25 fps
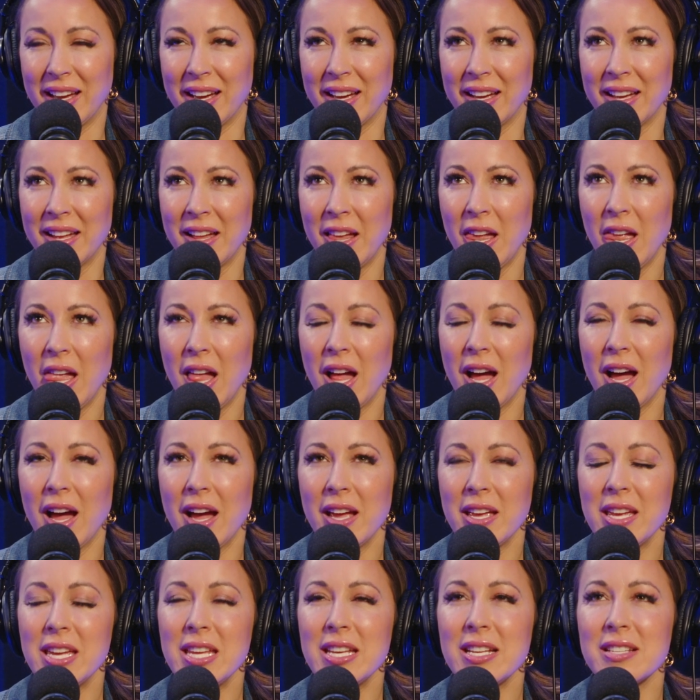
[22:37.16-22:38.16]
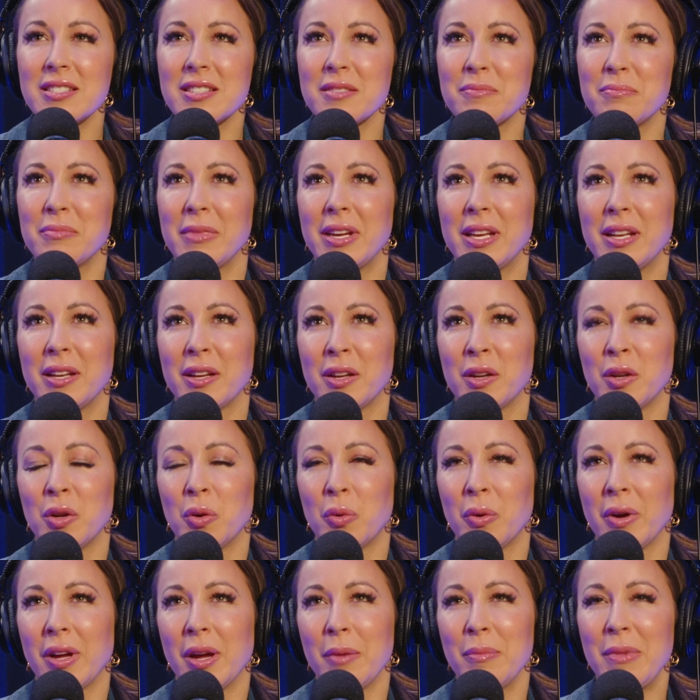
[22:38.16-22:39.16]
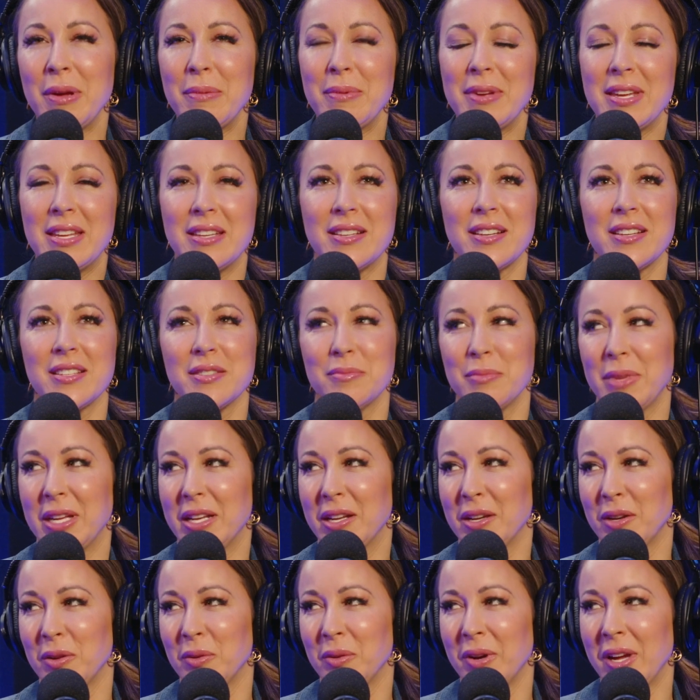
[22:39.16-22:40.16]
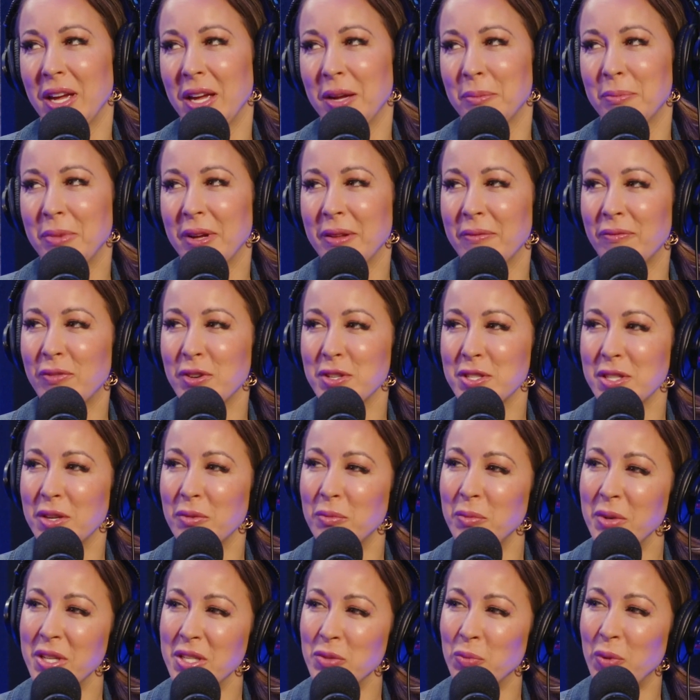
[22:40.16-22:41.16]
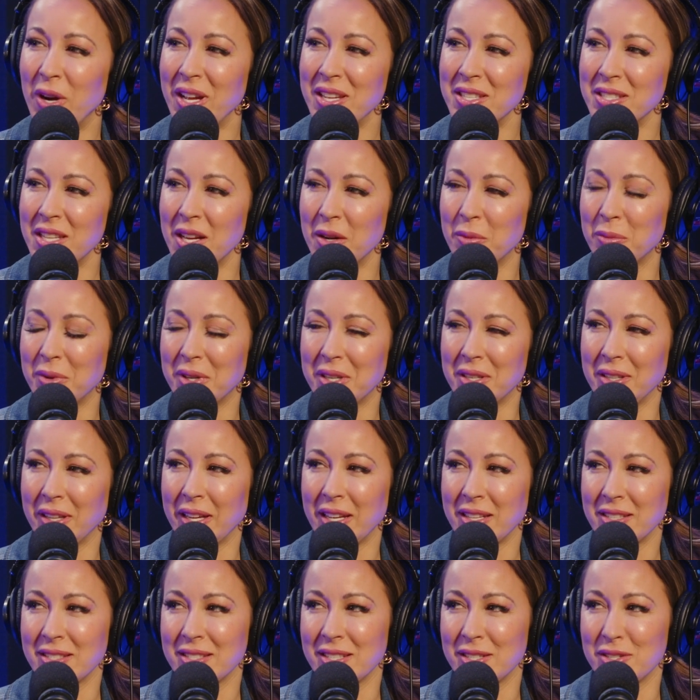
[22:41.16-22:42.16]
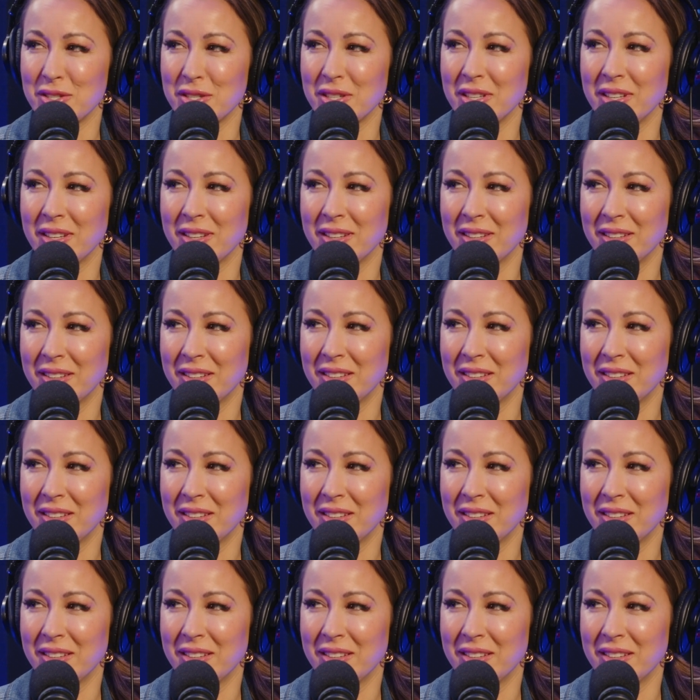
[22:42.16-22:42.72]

Yeah. He doesn't mean annoying. Maybe he does mean annoying, but for some reason, why is that word like such a...